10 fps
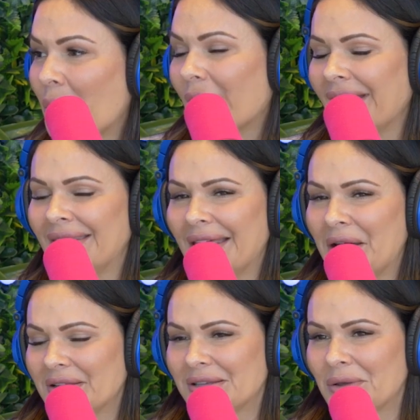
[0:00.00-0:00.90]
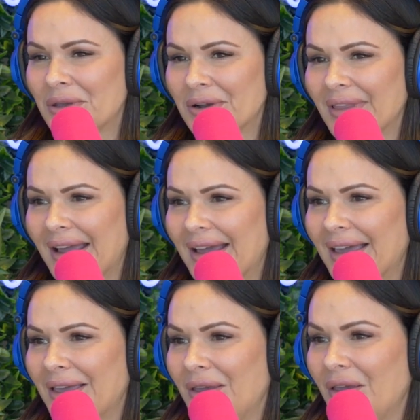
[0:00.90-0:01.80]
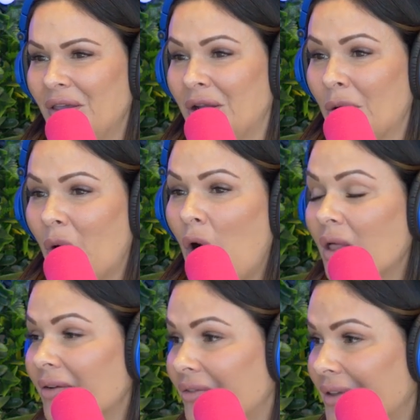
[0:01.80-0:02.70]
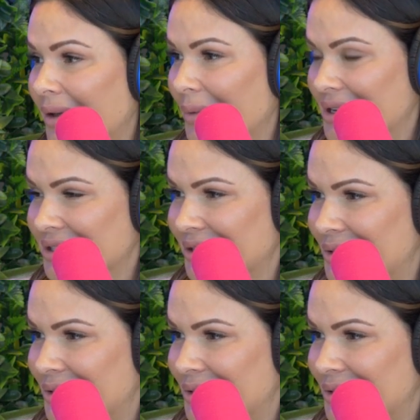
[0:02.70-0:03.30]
Well, and then also you're like, all of the original